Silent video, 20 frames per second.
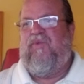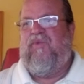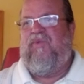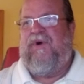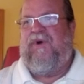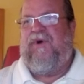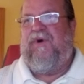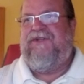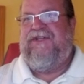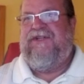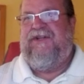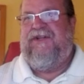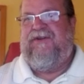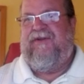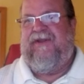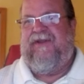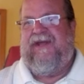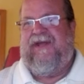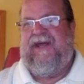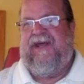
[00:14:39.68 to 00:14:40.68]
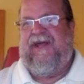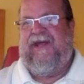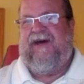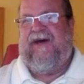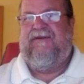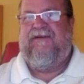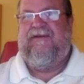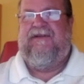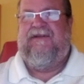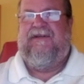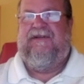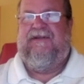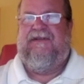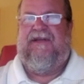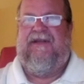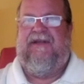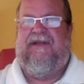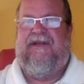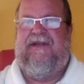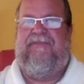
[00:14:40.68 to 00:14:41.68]
want you to do that. Now,
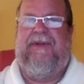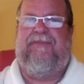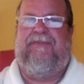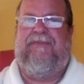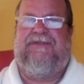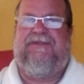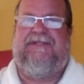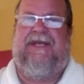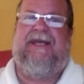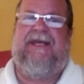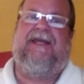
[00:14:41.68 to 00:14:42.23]
can people say